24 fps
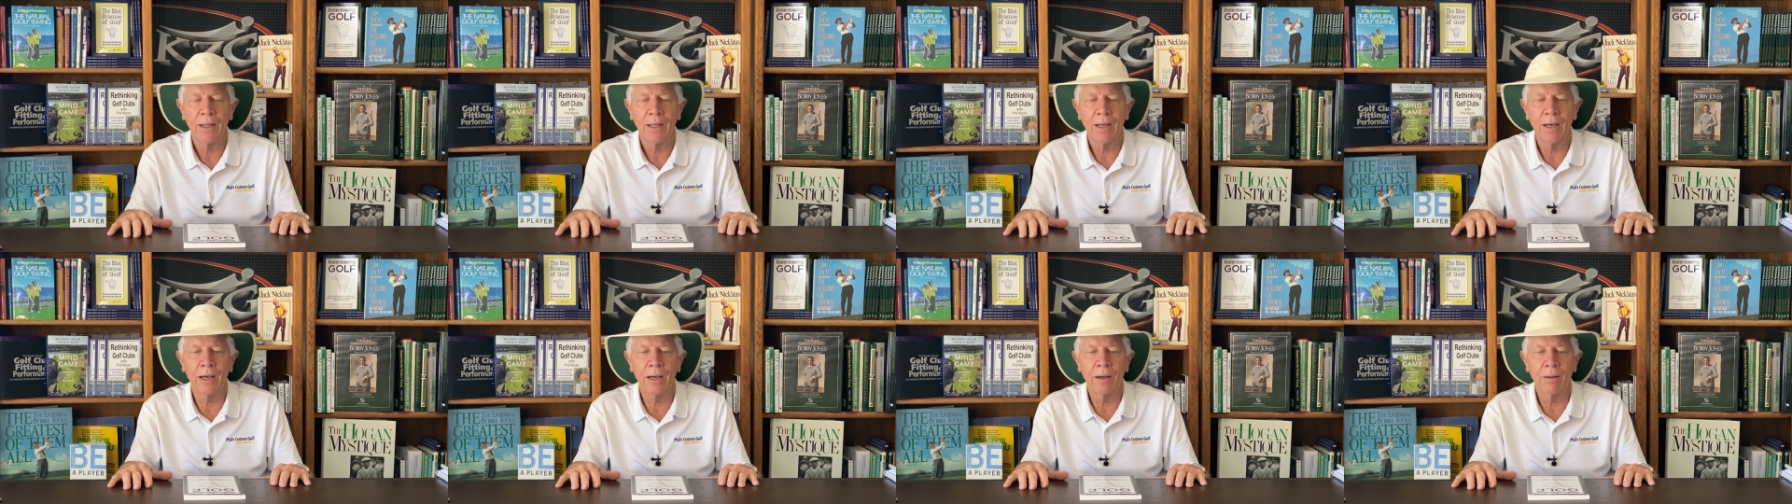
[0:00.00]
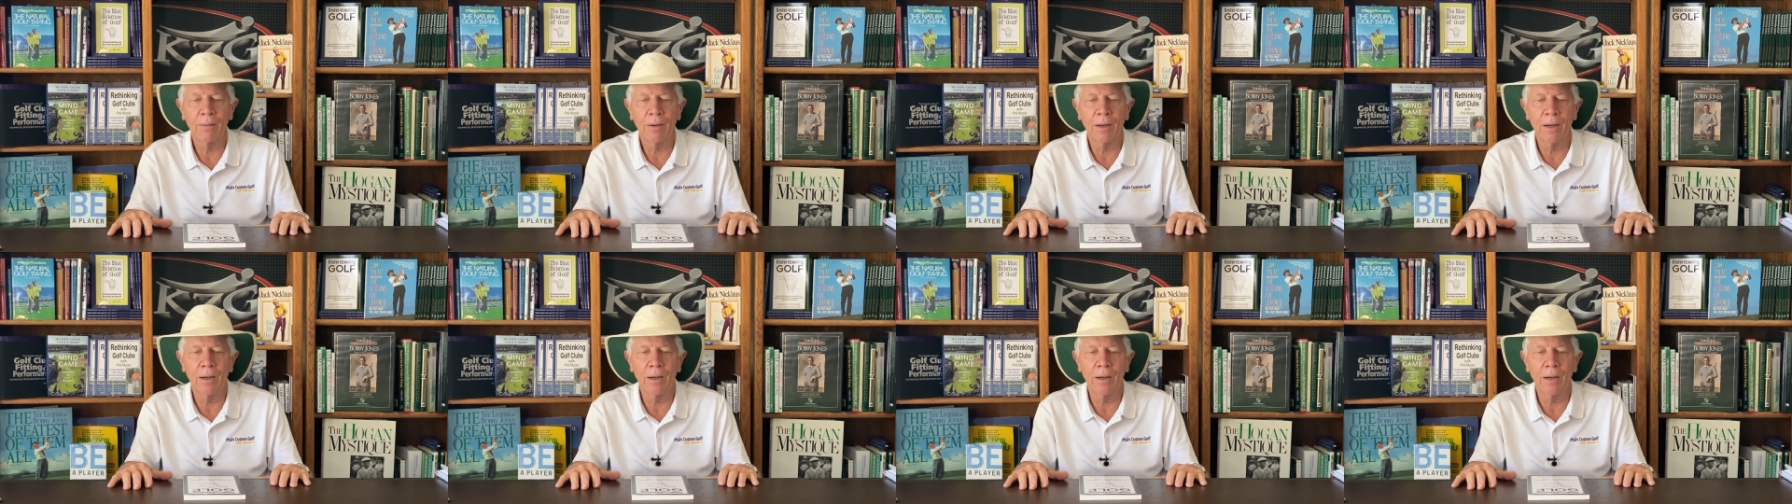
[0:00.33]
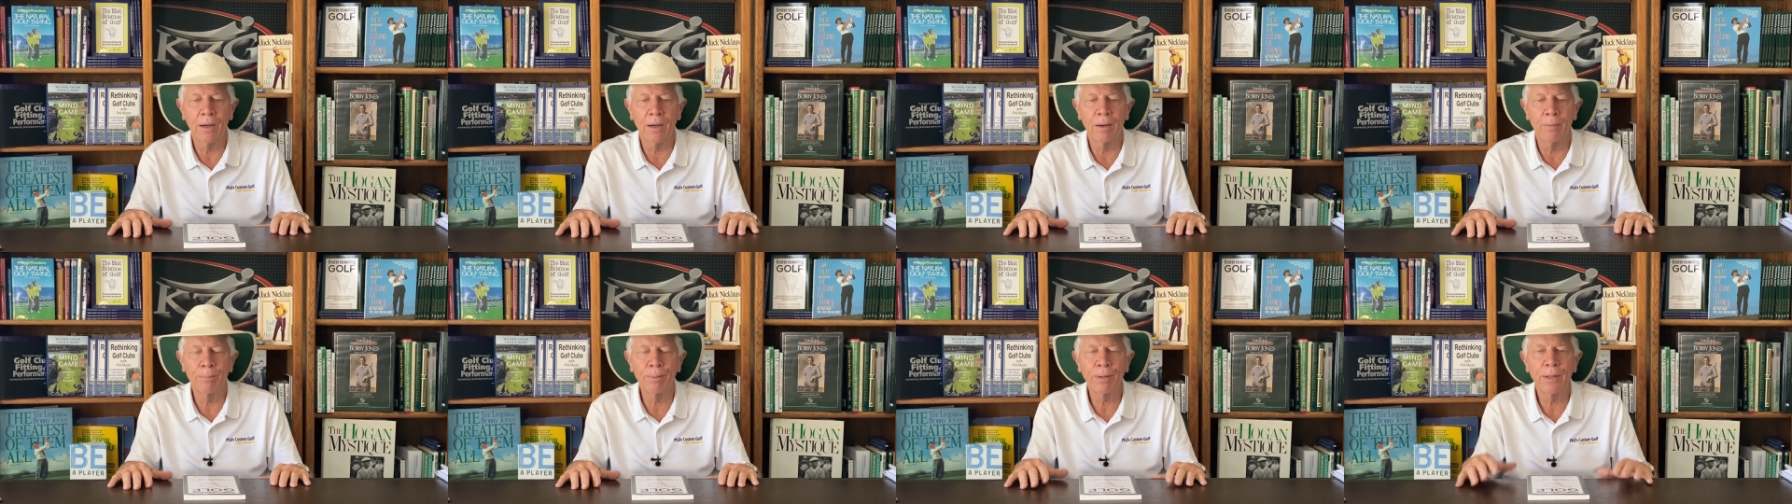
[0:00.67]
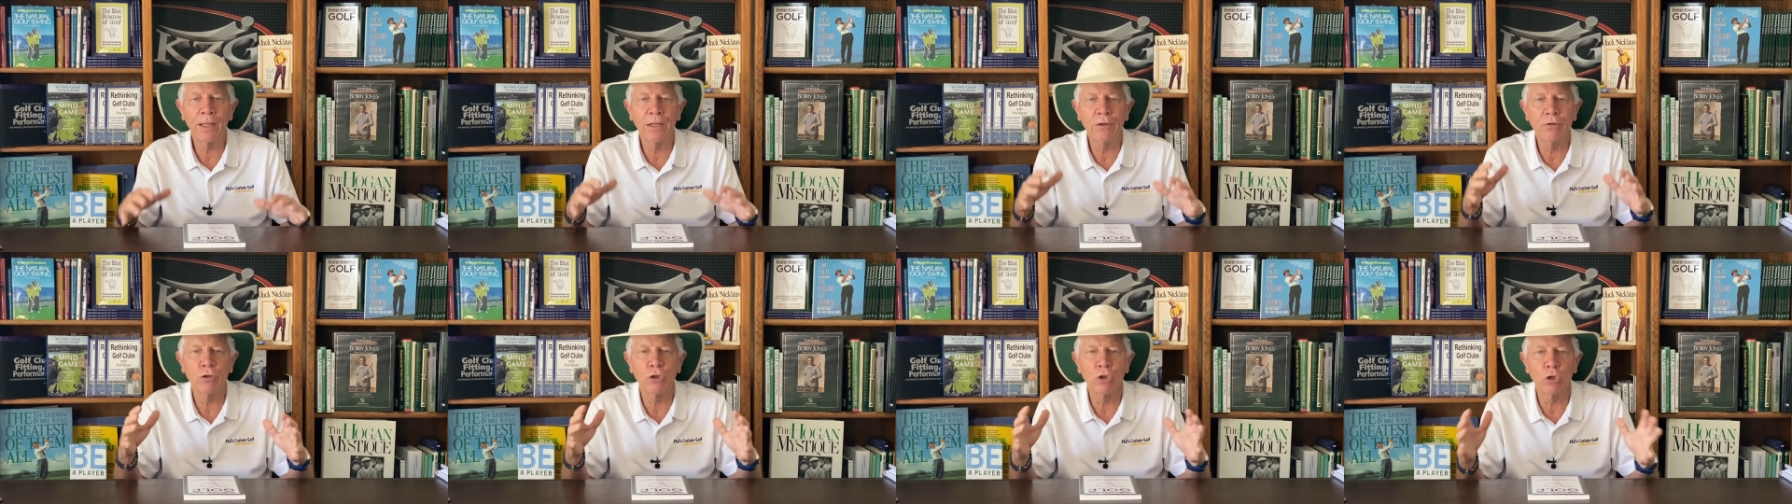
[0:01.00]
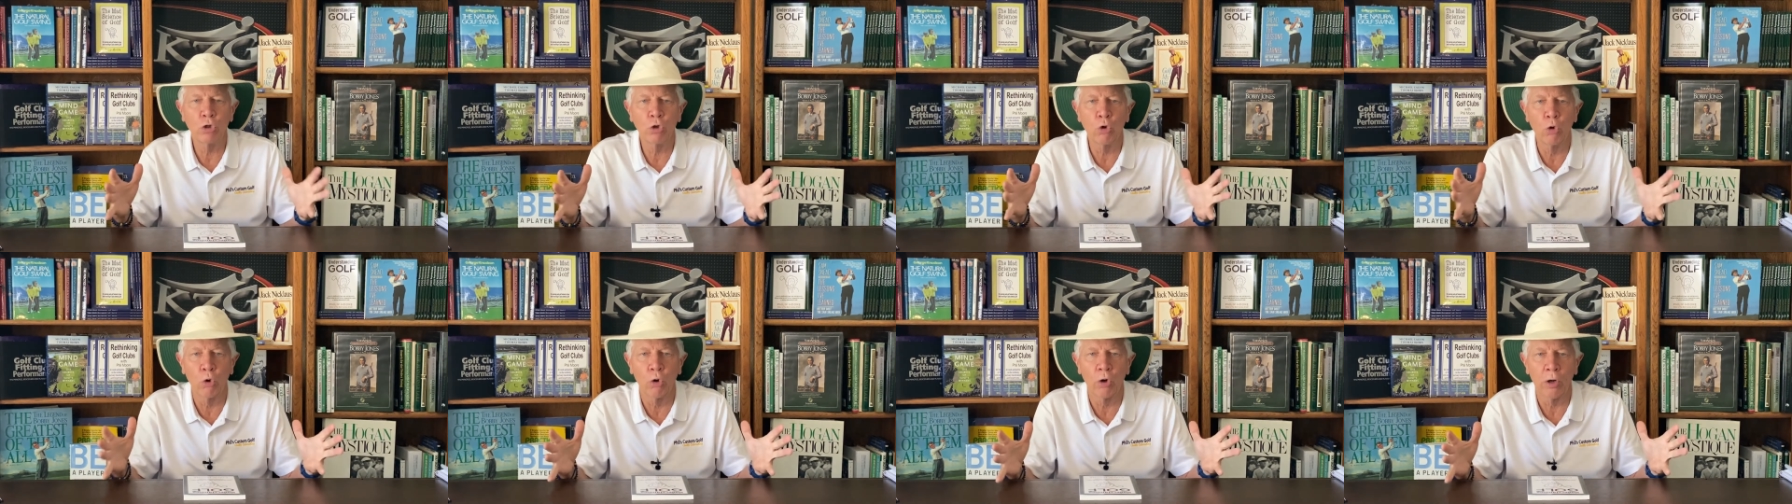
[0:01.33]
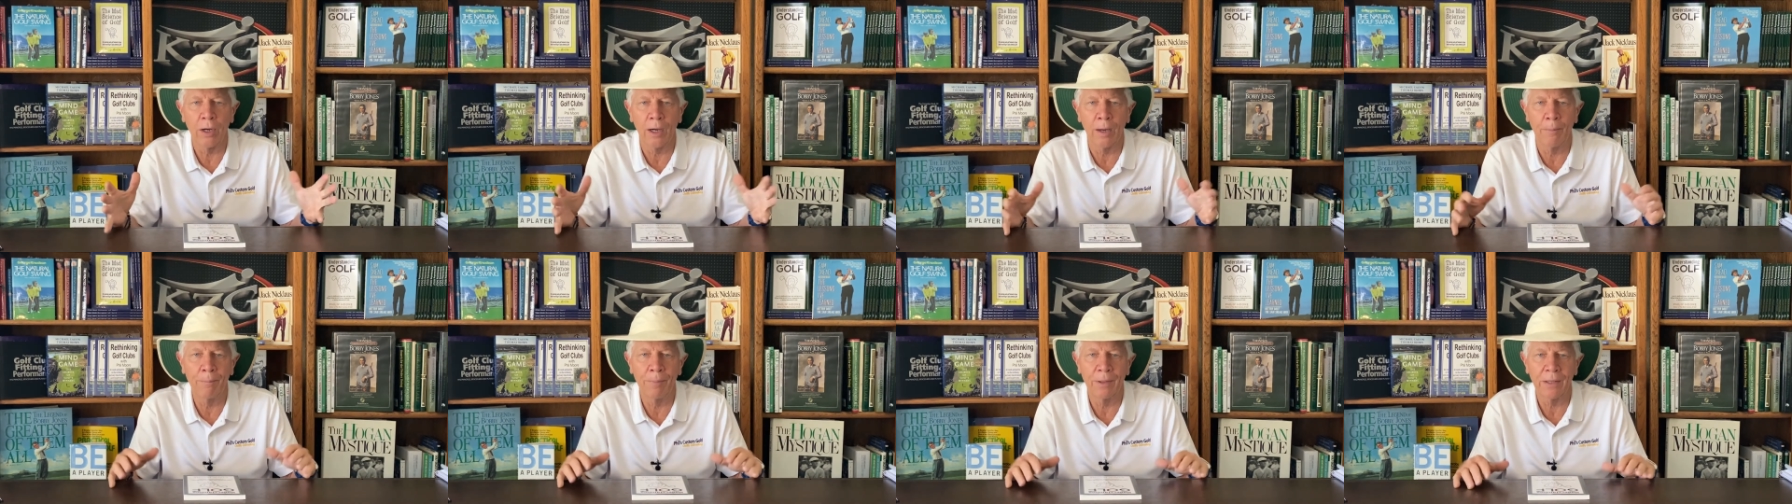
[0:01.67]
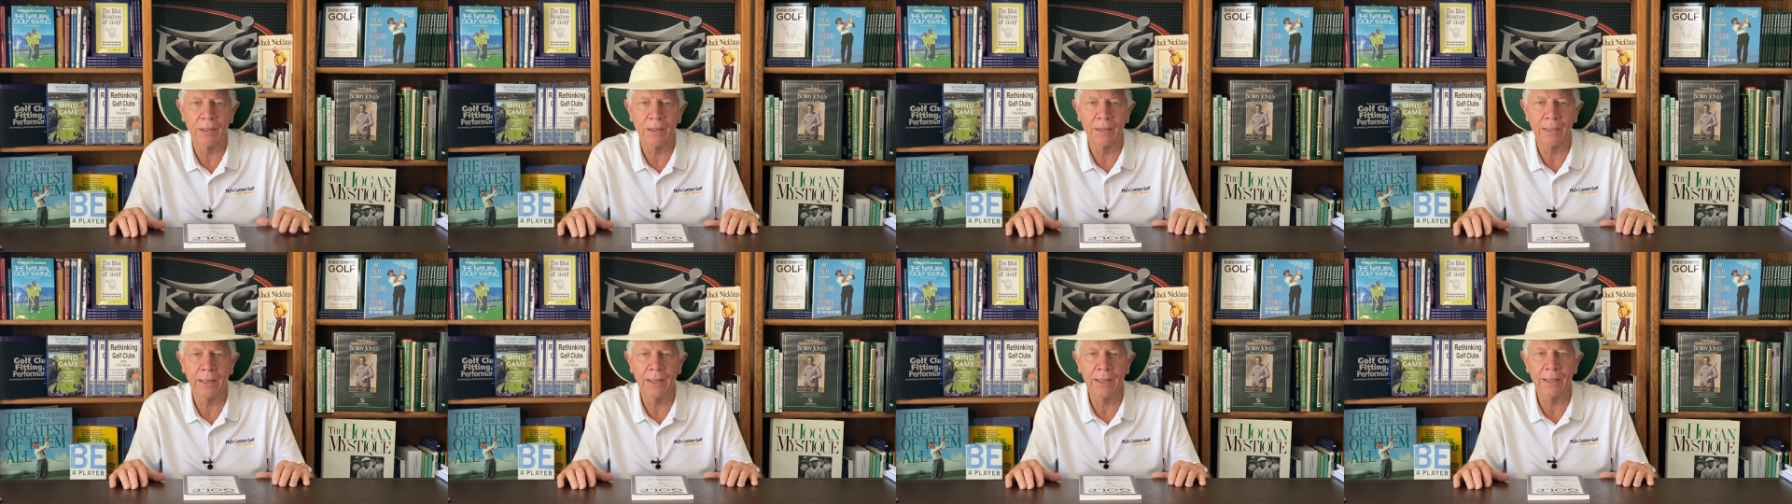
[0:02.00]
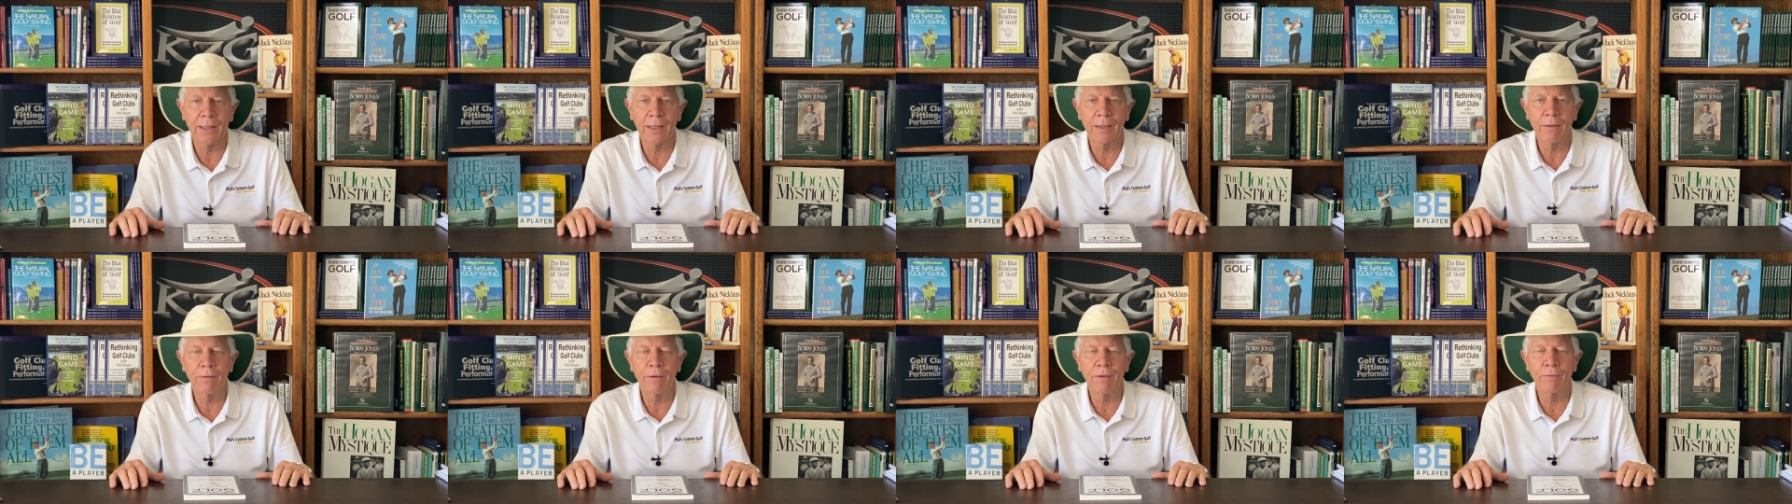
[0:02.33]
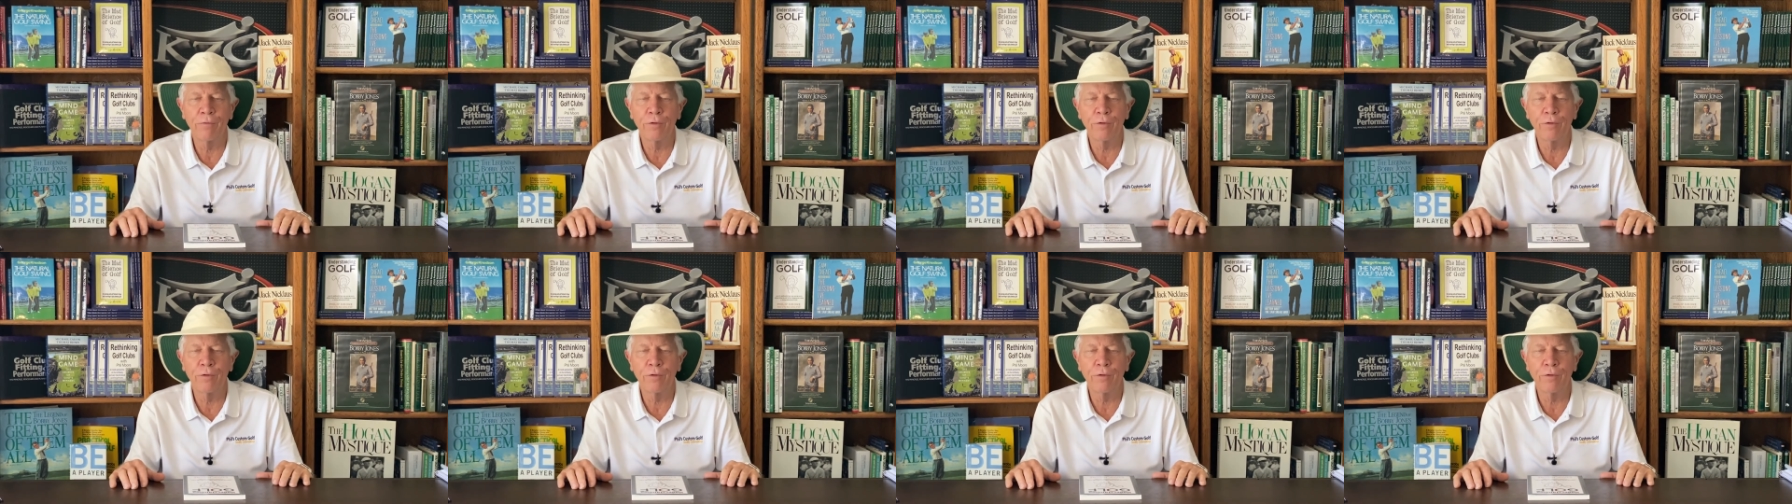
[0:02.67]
Uh, uh, uh play to your ability.